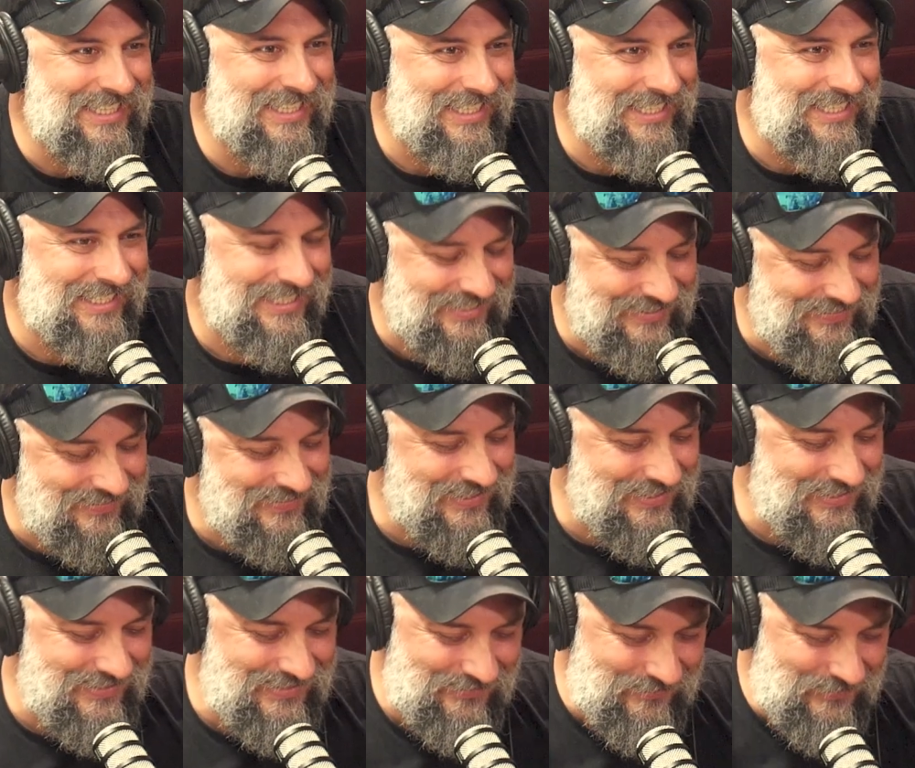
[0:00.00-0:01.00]

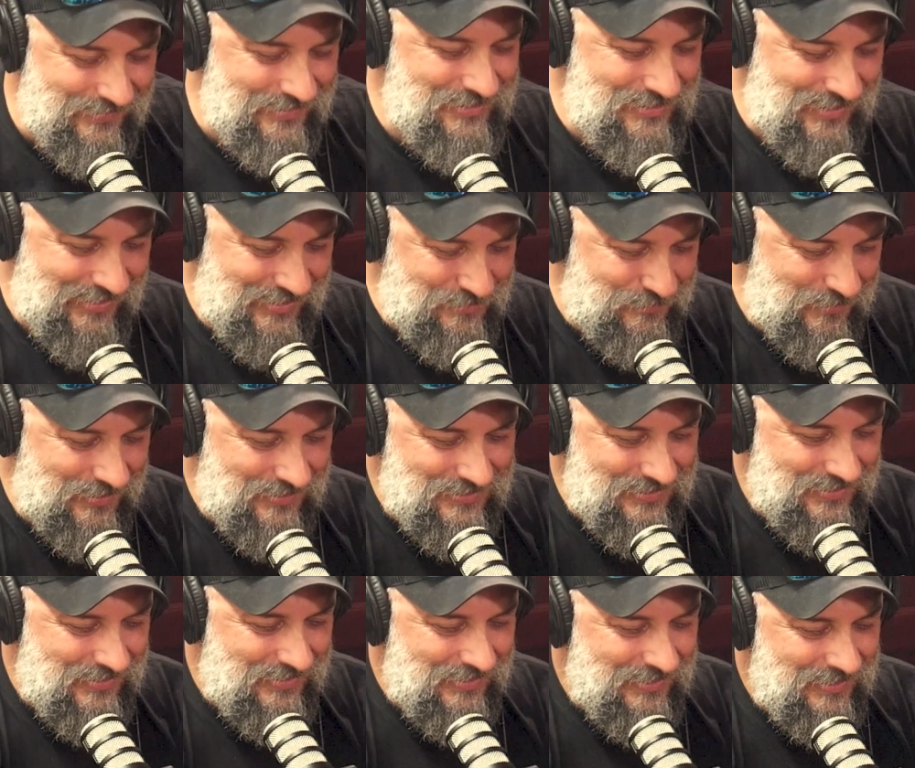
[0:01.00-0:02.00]
That didn't really change
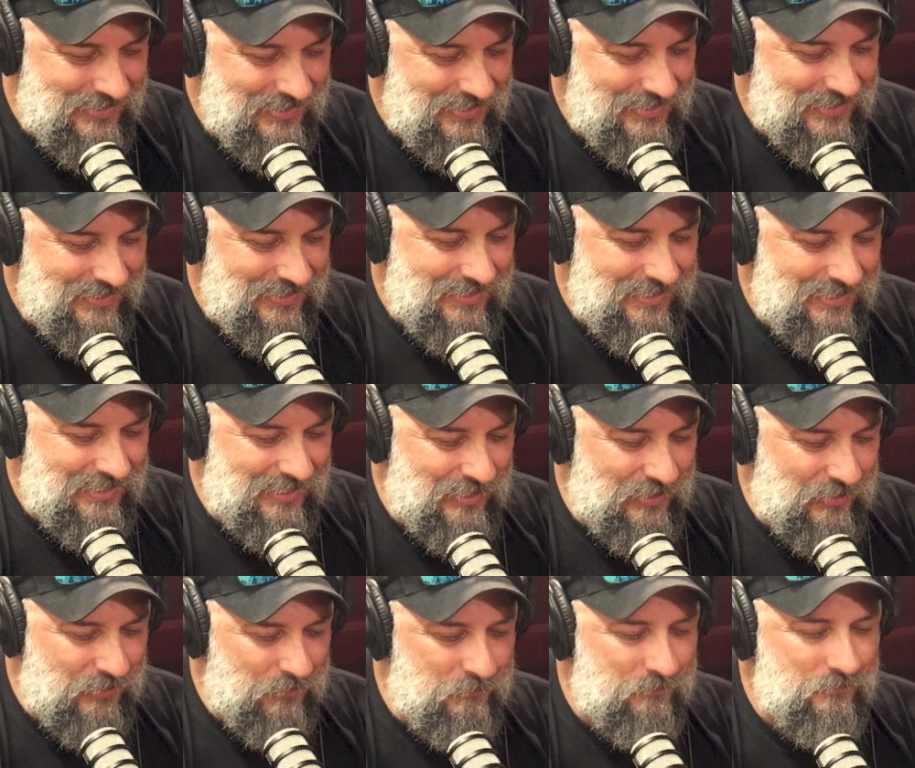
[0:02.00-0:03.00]
much.
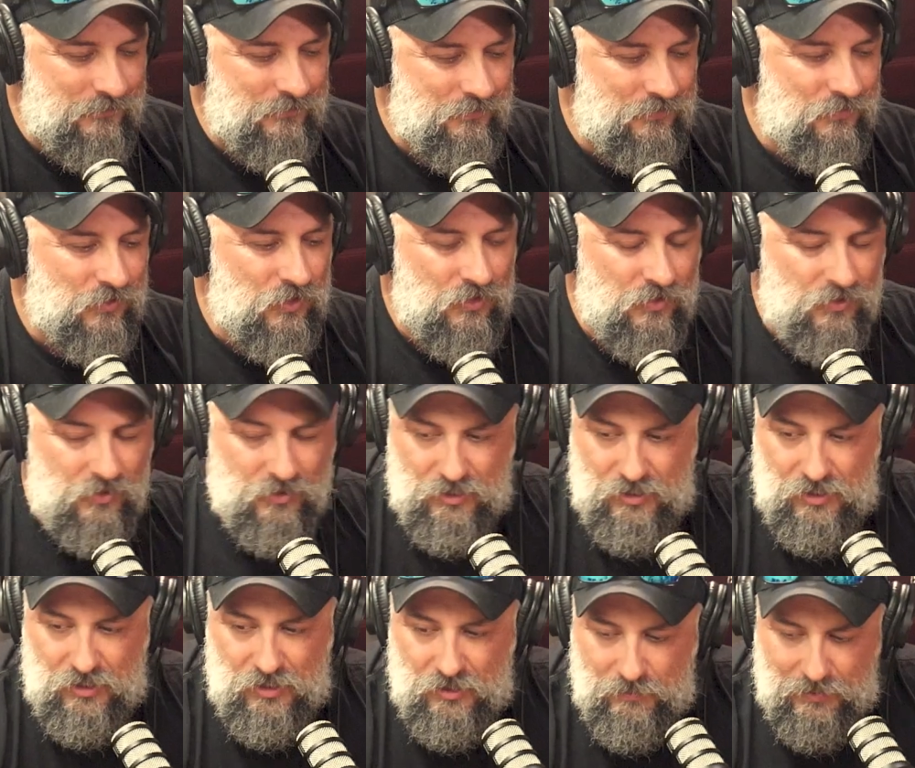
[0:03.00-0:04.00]
But
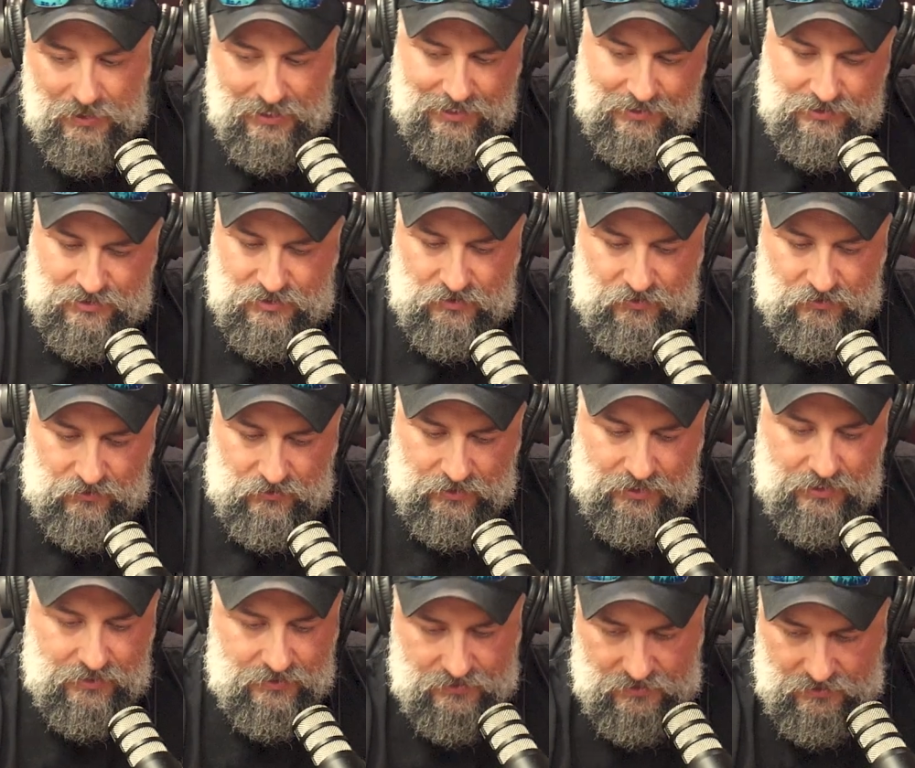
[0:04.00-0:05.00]
yeah,
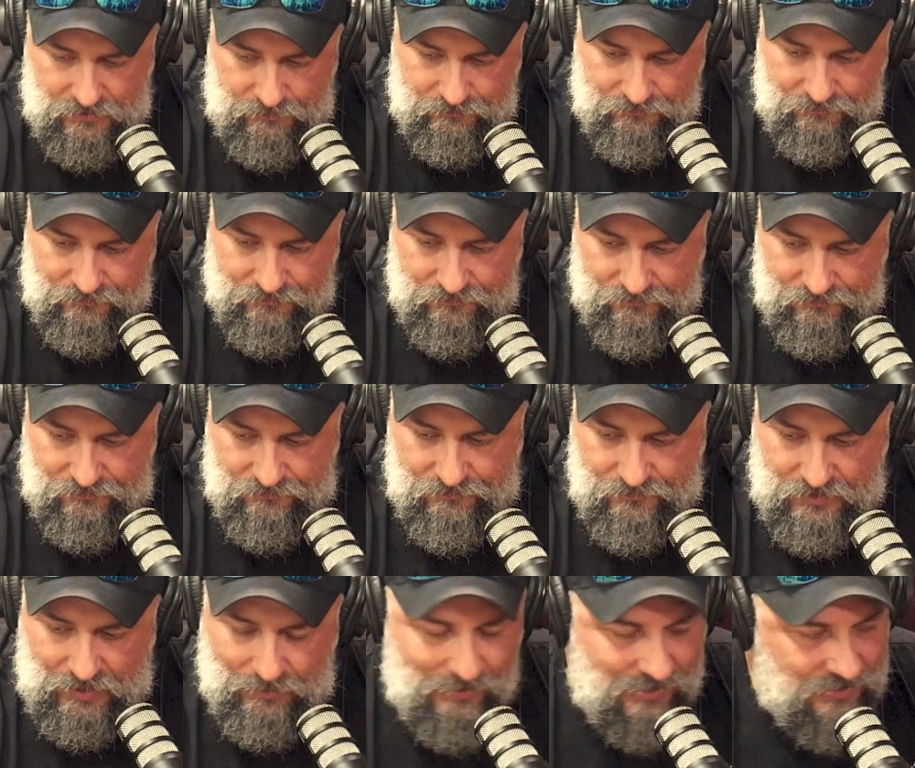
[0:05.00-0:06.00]
so,
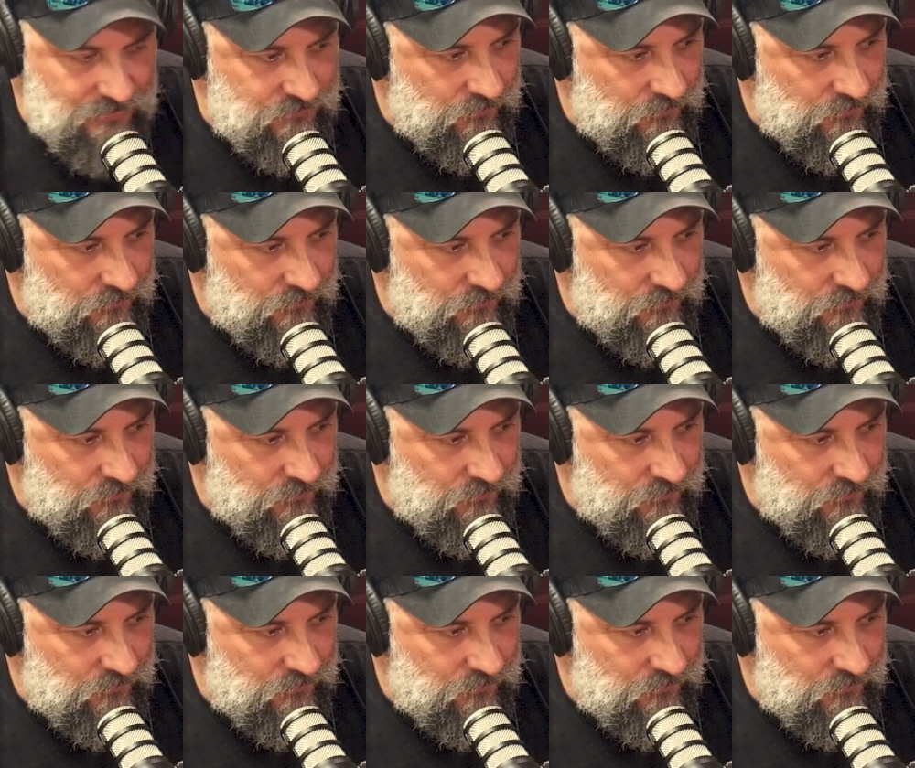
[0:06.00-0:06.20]
I mean, as